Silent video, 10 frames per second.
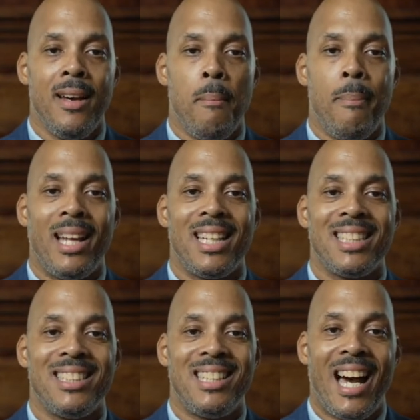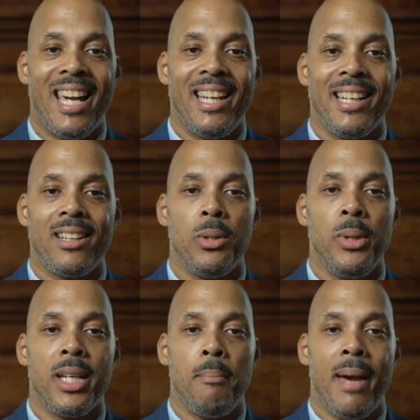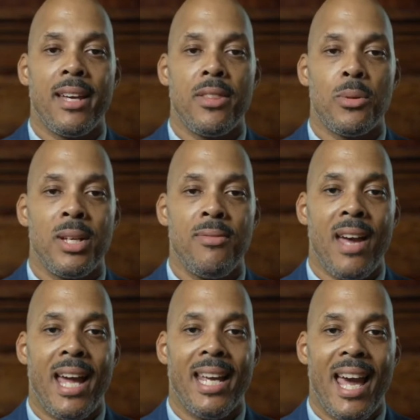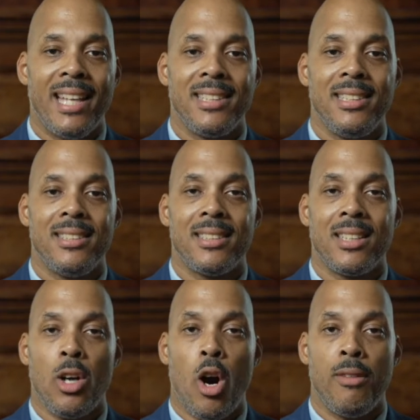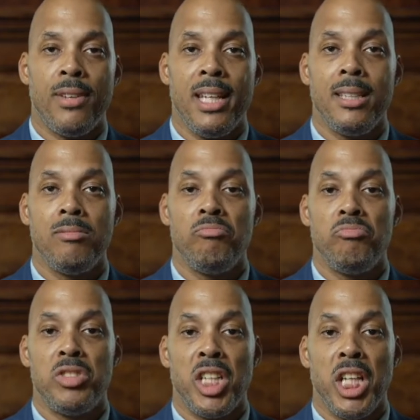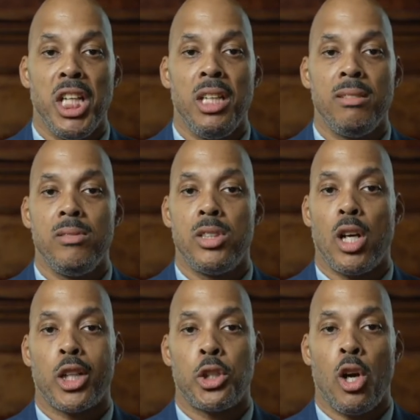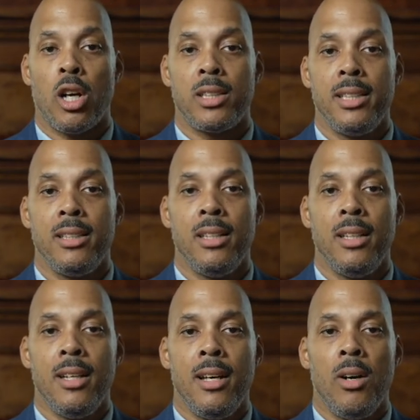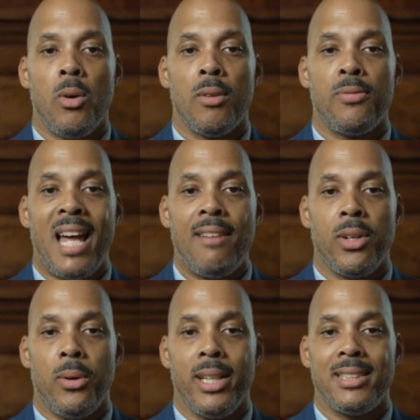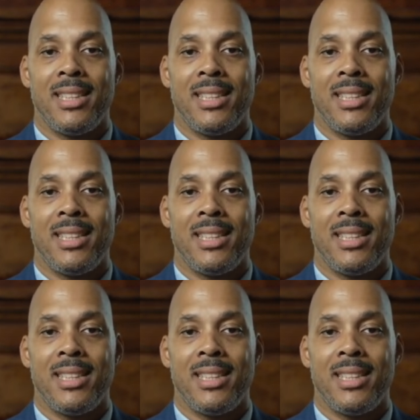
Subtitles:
balanced diet including omega-3 fatty acids, coffee, tea, dark chocolate, or flavonoids, the